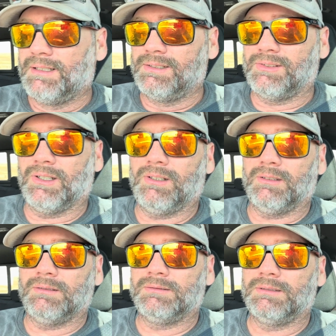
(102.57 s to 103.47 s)

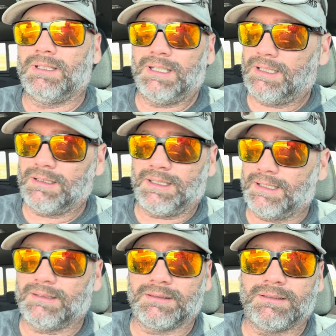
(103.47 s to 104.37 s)
So,
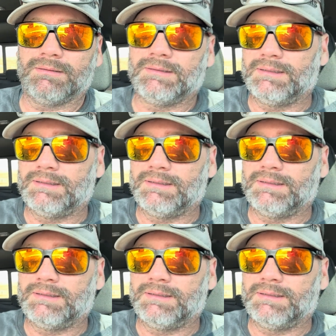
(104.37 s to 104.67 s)
I don't know.